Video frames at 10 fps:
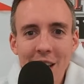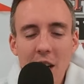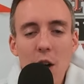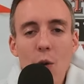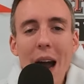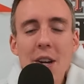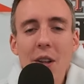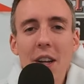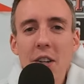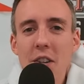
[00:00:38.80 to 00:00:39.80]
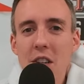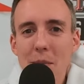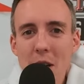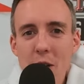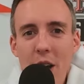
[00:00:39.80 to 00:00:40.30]
Congratulations
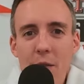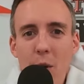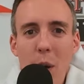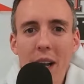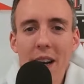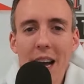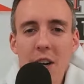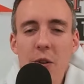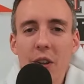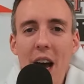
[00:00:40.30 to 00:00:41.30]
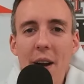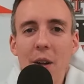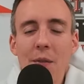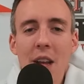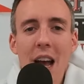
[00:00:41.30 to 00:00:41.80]
to Michigan for winning a national
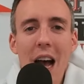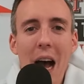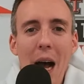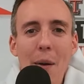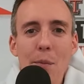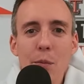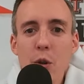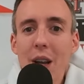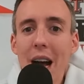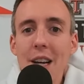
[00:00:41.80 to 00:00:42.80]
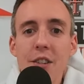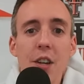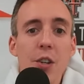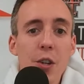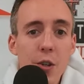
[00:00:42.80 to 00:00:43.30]
title. You guys
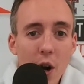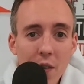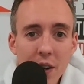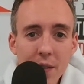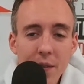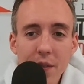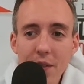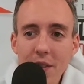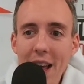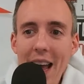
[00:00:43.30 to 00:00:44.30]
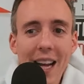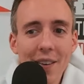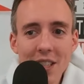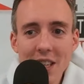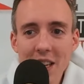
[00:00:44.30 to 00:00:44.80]
deserve it.
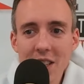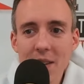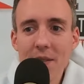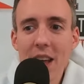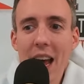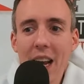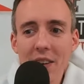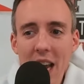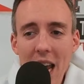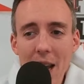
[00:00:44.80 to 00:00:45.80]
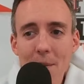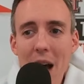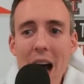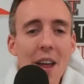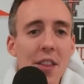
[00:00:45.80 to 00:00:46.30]
Heck of a season, heck of a
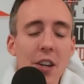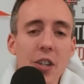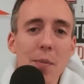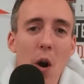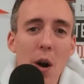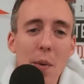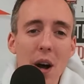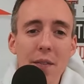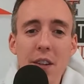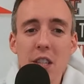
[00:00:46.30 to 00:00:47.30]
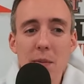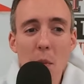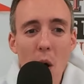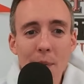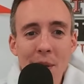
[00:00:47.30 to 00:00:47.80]
game. I think Jim Harbaugh, if he's
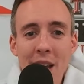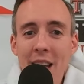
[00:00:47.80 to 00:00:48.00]
smart,